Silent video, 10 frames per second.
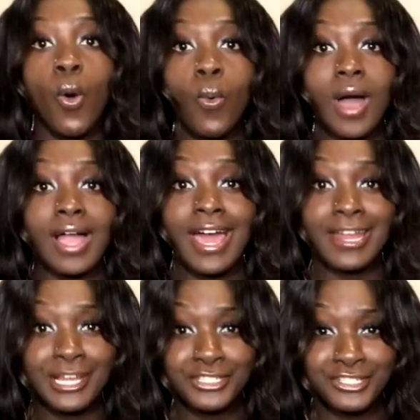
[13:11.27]
Oh, I got
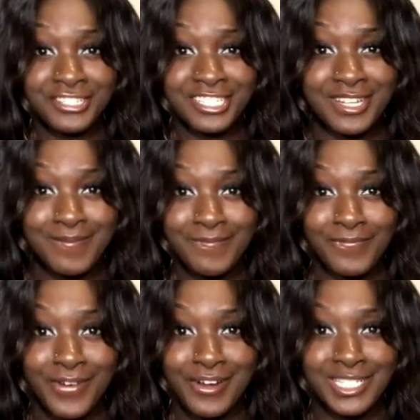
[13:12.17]
an internship
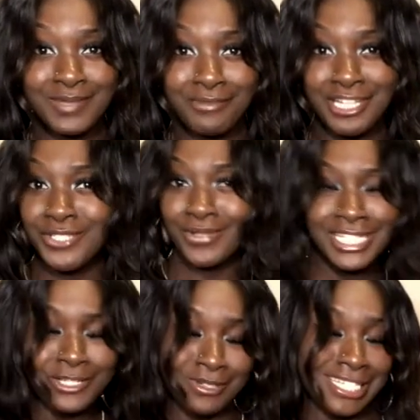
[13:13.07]
for spring
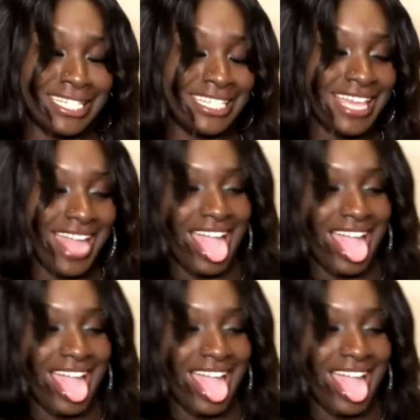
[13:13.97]
2020.